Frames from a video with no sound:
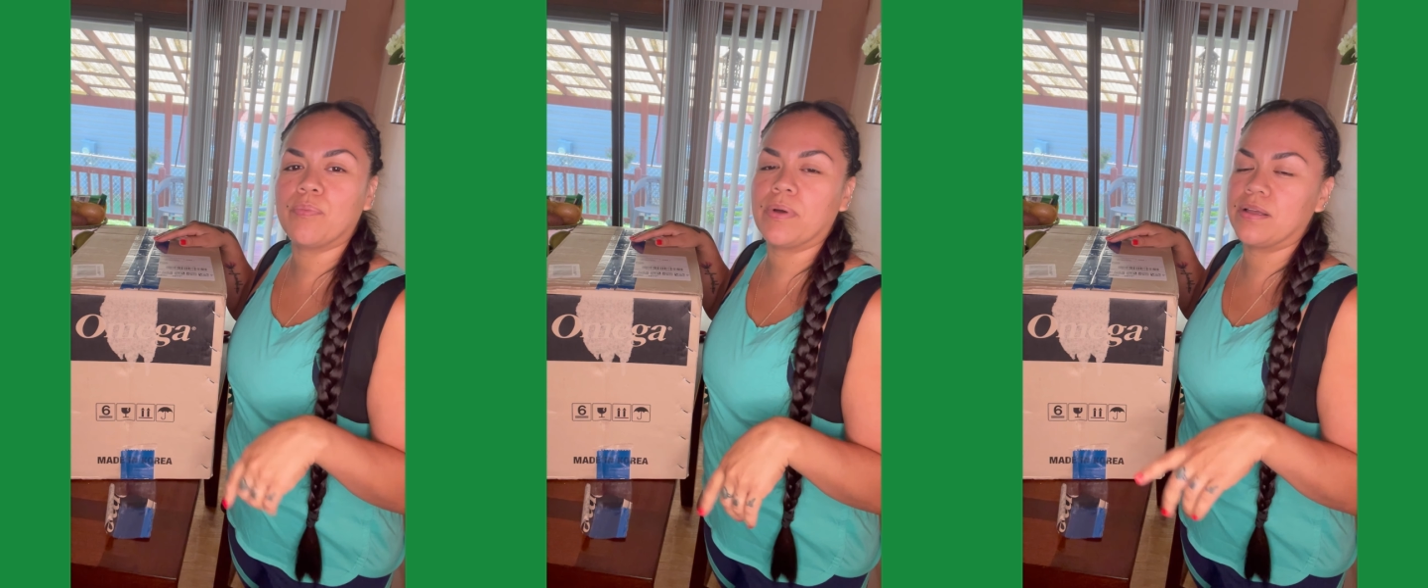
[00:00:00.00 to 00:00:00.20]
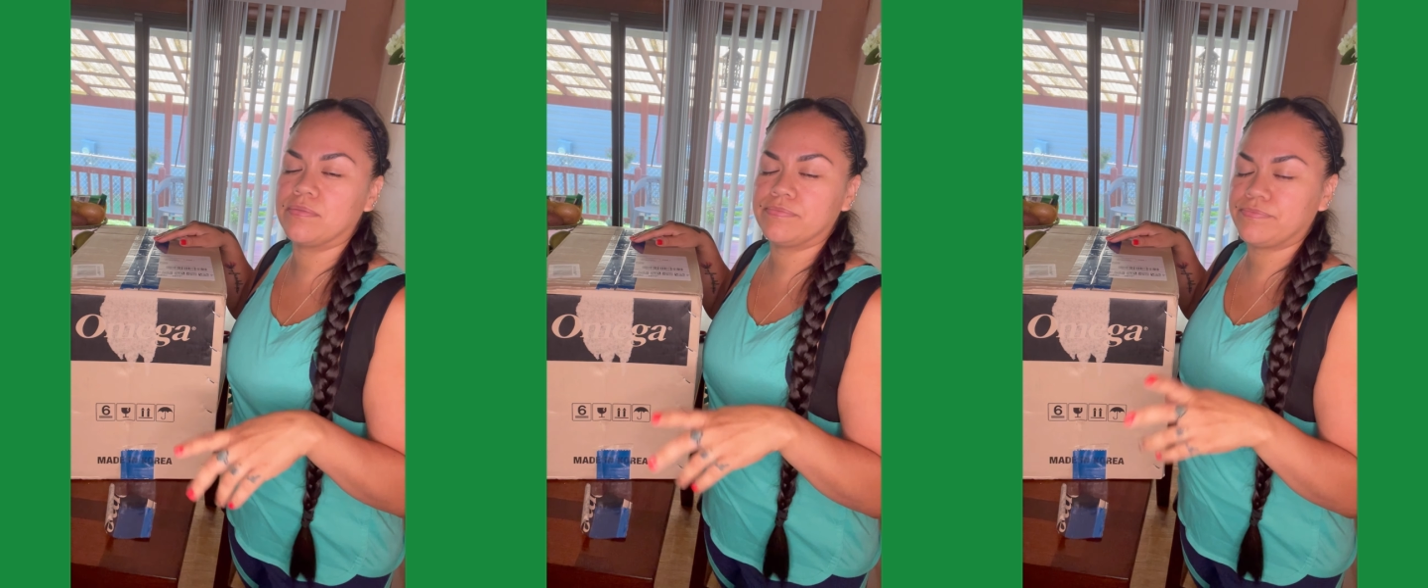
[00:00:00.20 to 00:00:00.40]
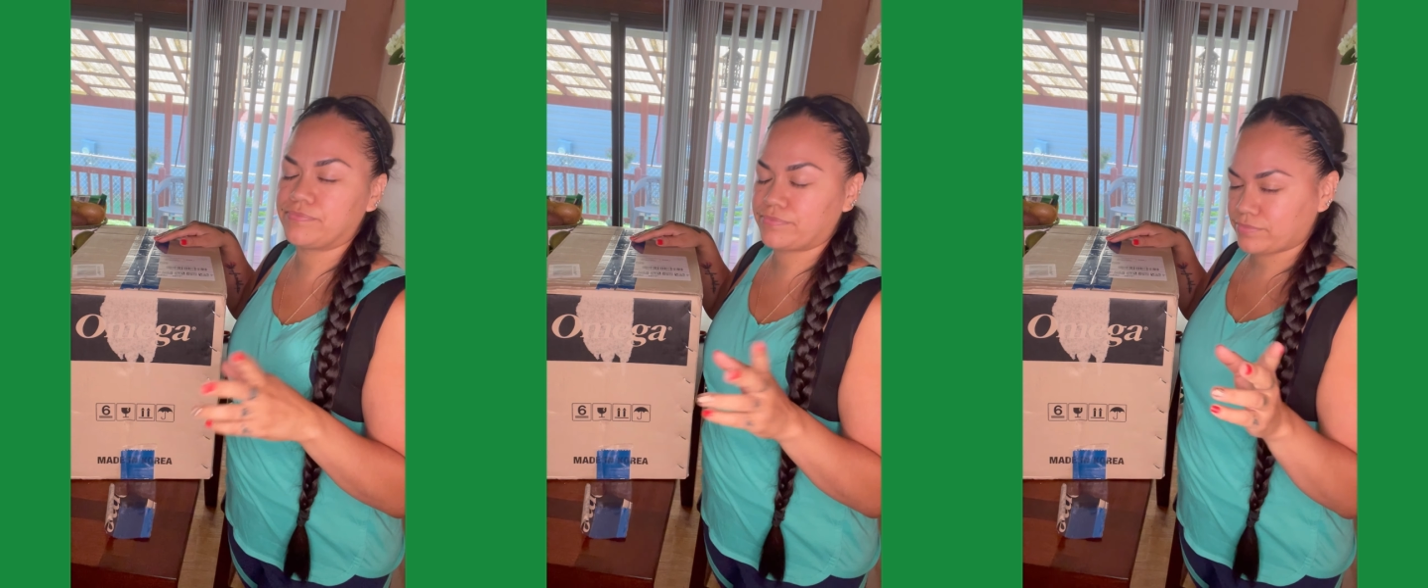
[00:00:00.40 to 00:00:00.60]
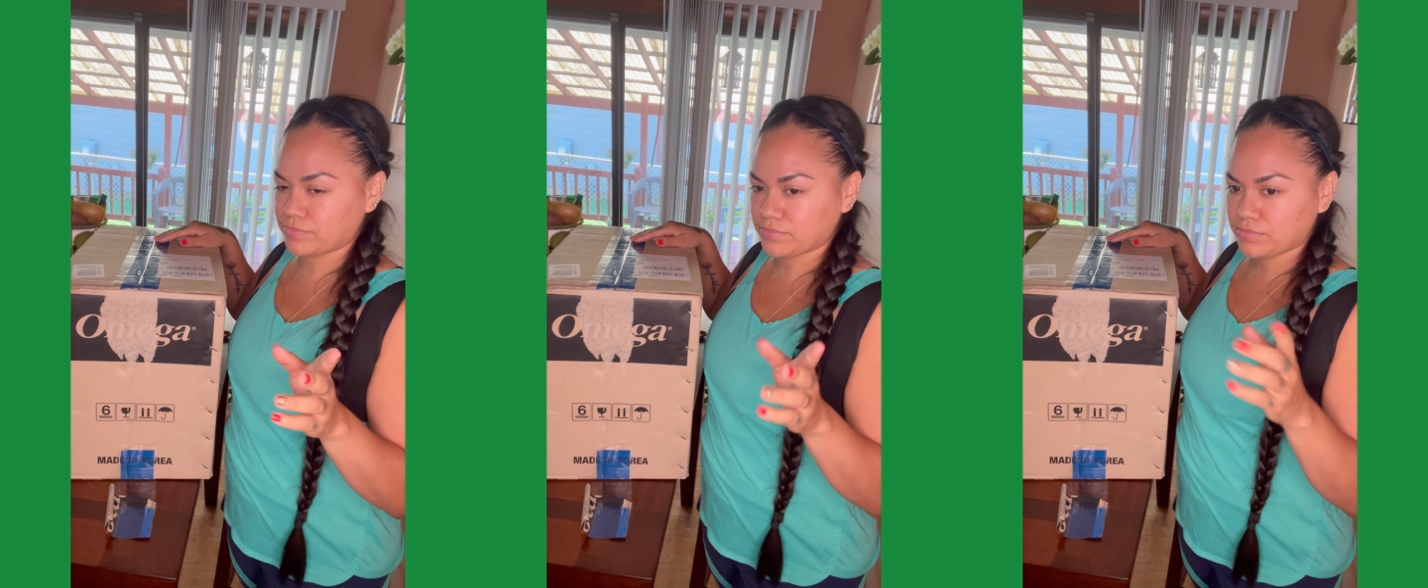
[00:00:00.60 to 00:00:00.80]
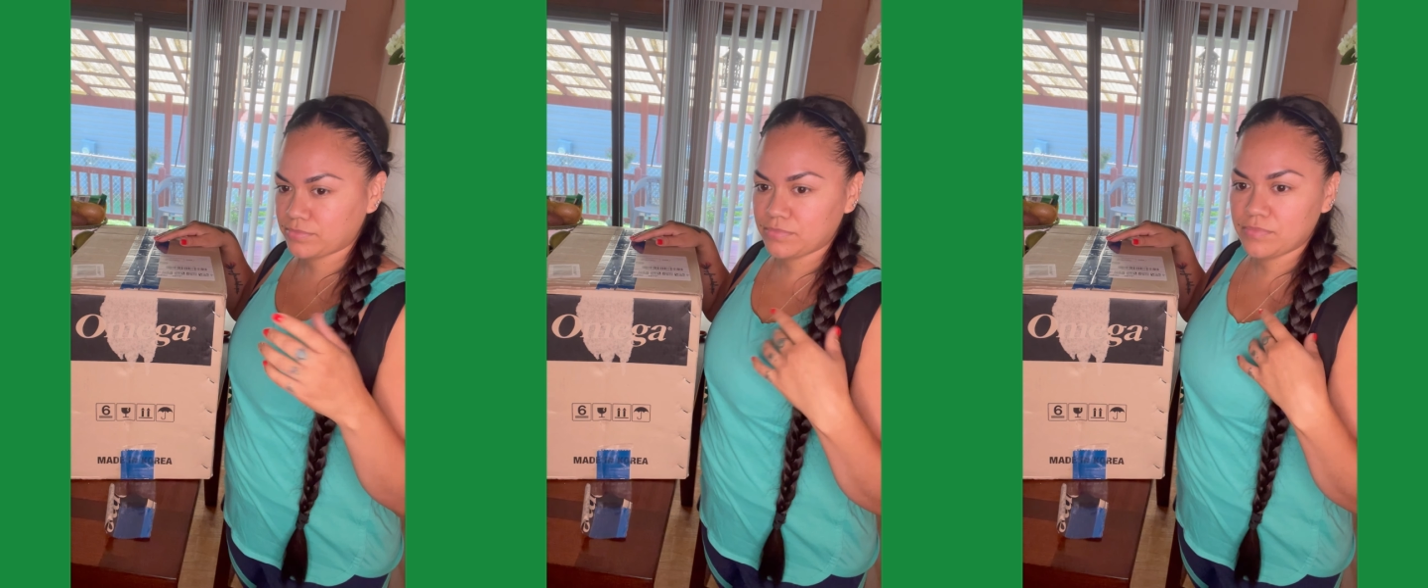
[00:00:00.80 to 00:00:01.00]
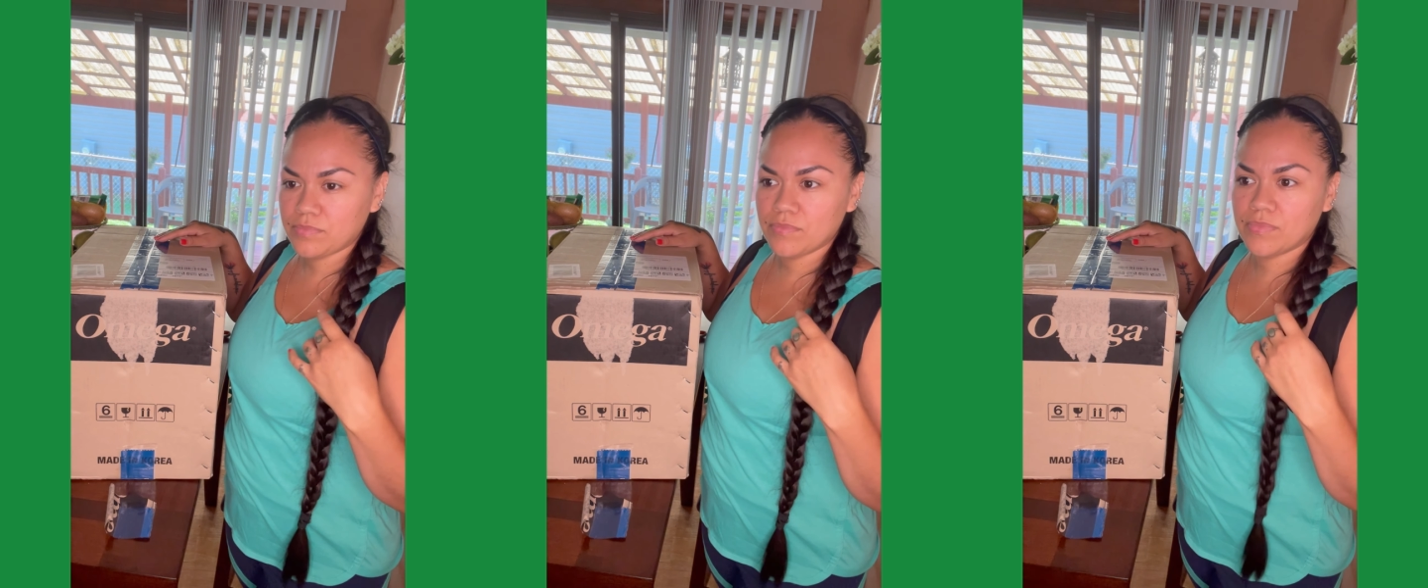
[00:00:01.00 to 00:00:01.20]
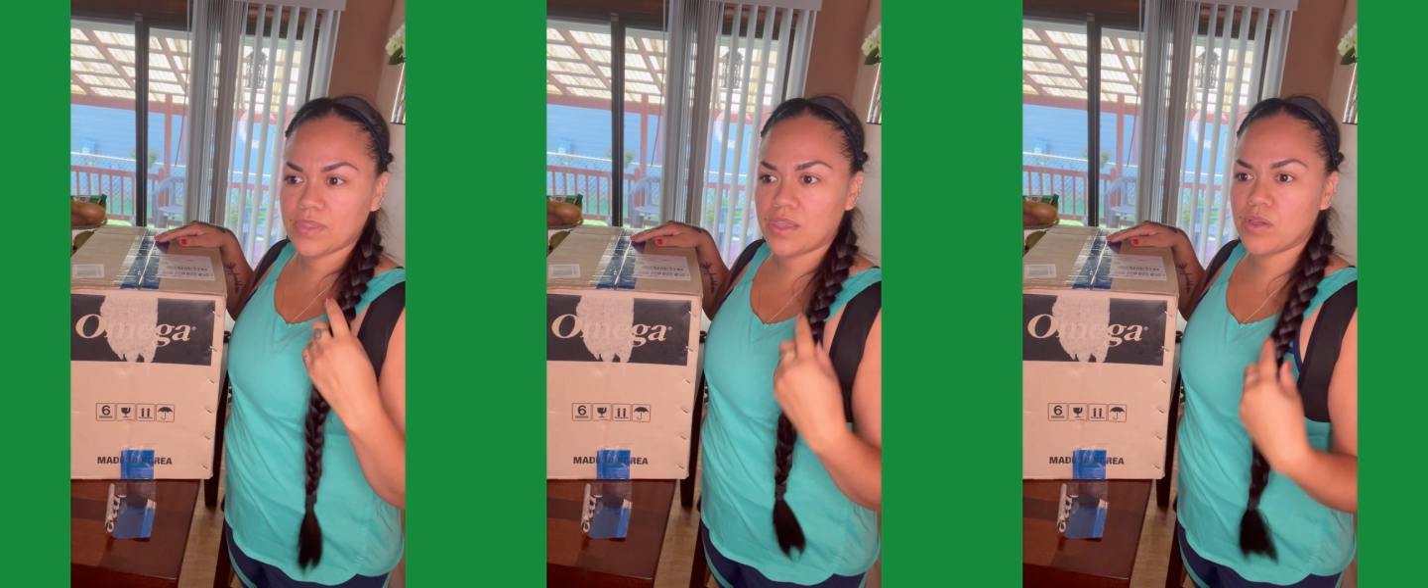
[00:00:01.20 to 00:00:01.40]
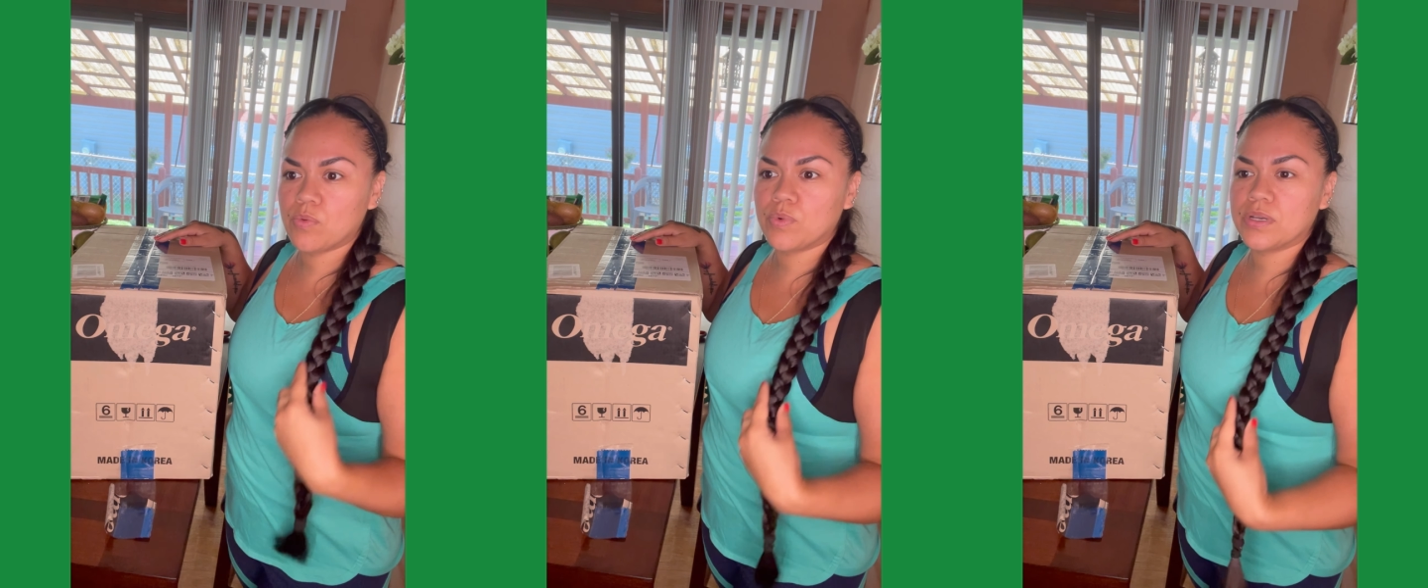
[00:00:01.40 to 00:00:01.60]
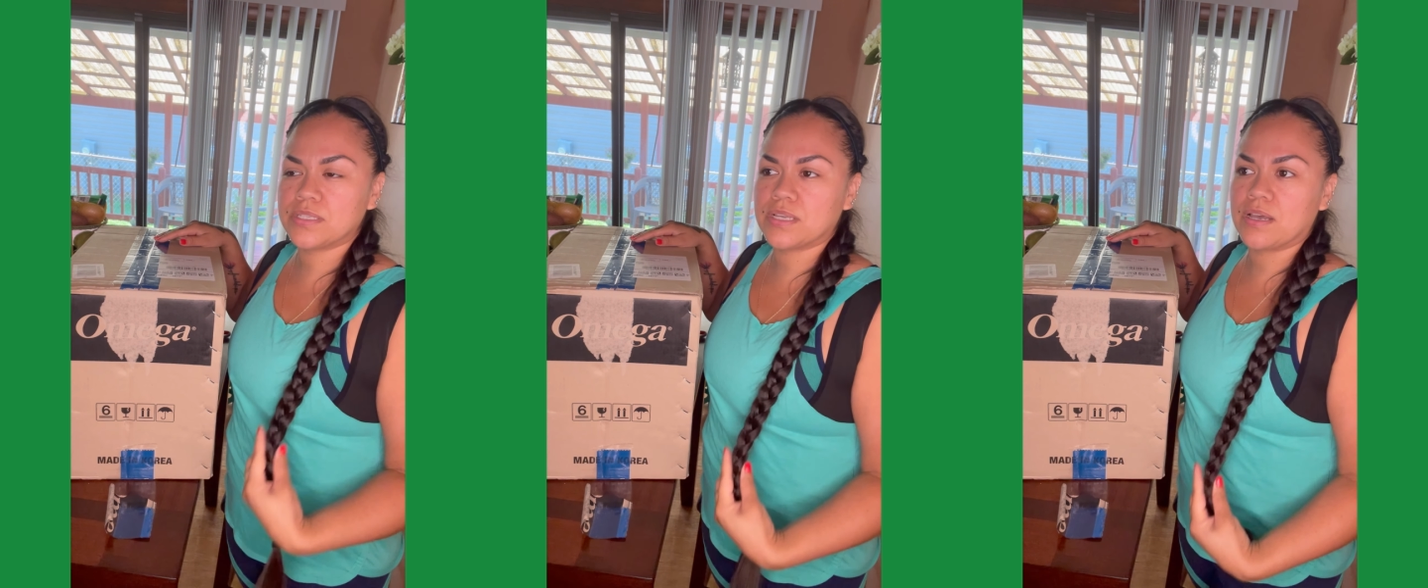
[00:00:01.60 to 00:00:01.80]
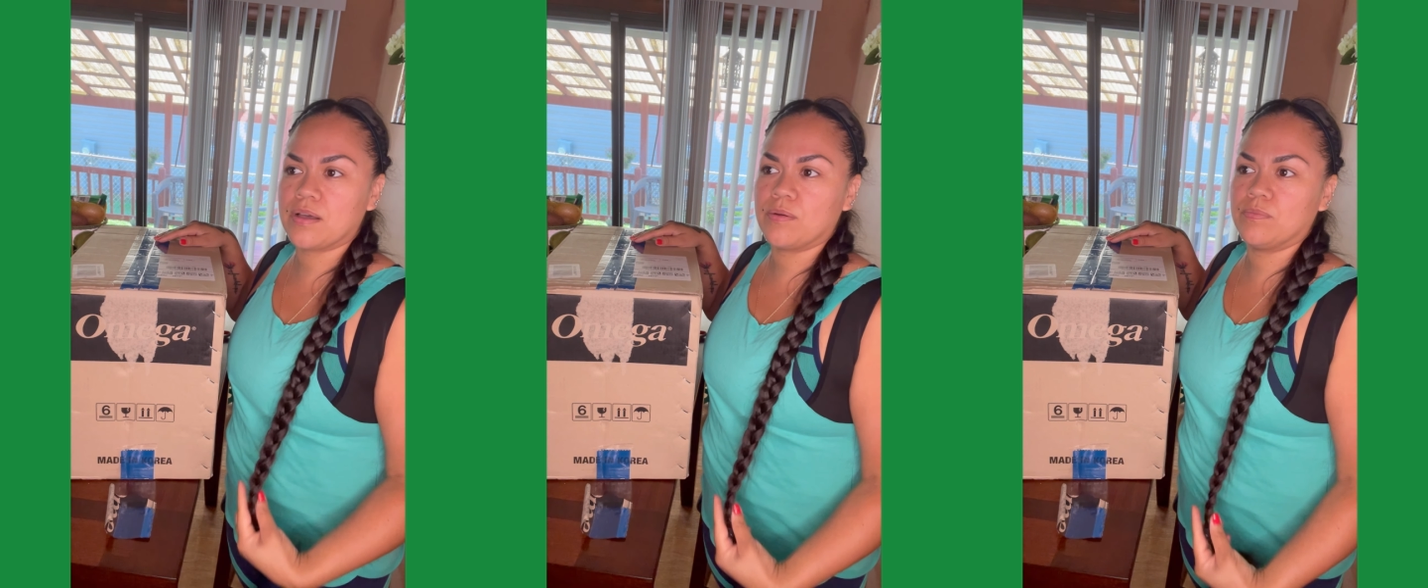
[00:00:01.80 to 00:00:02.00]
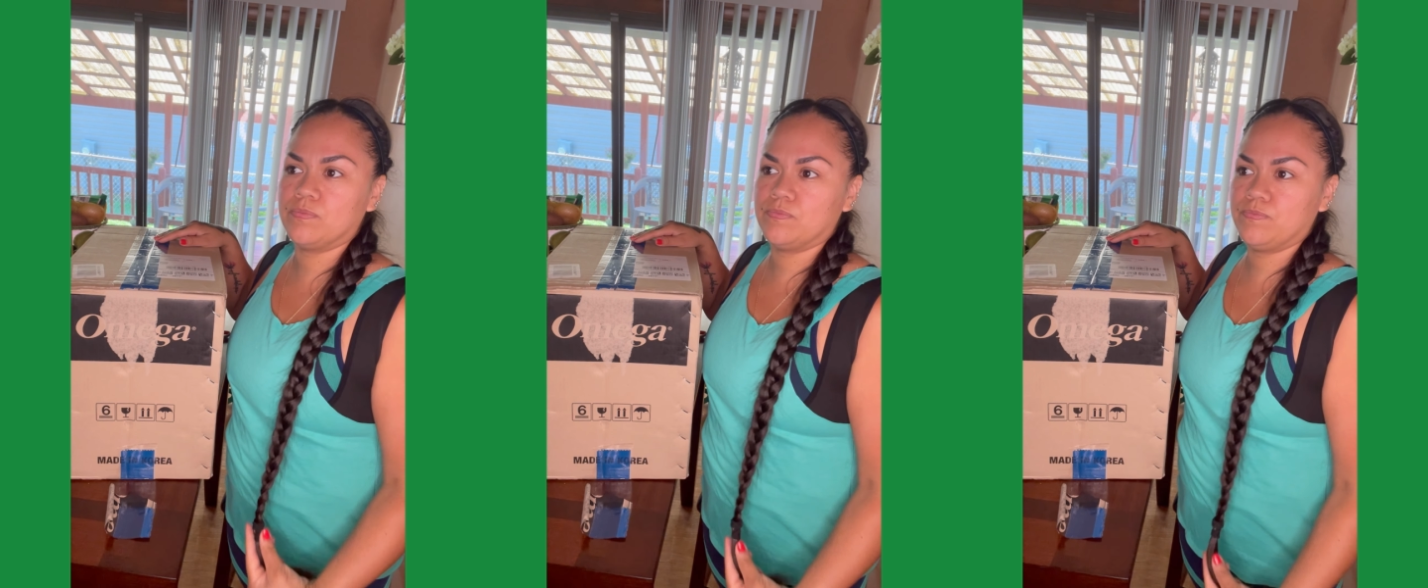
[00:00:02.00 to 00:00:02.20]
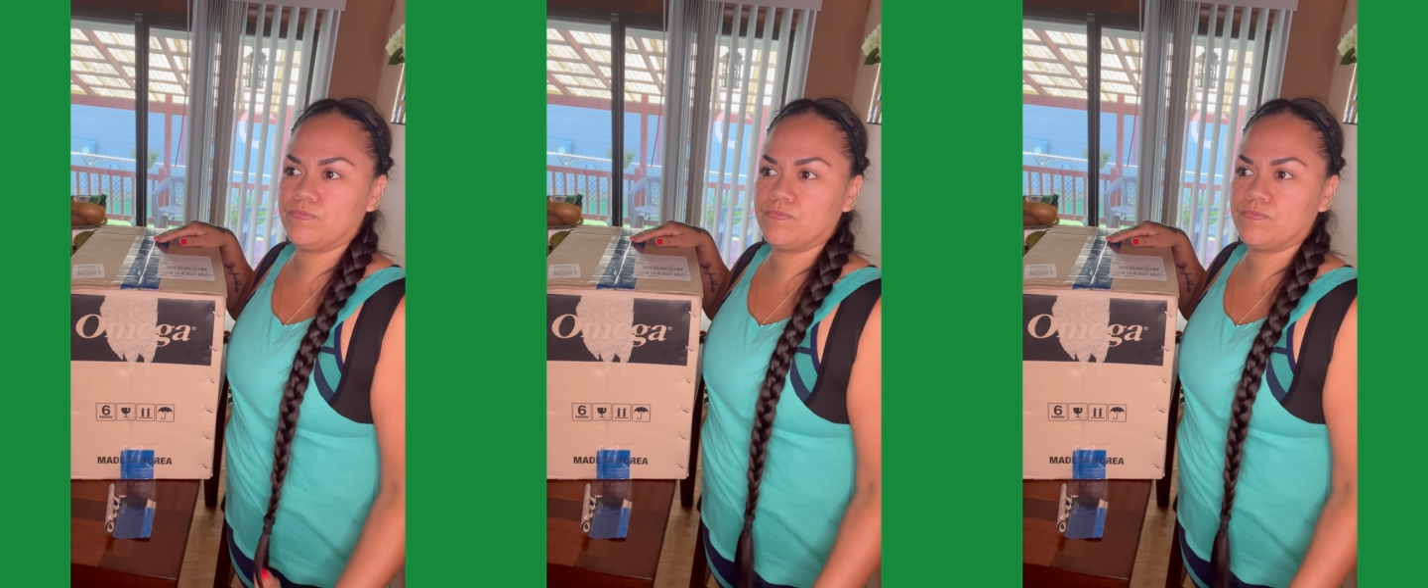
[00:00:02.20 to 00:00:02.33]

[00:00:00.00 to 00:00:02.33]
but it was um,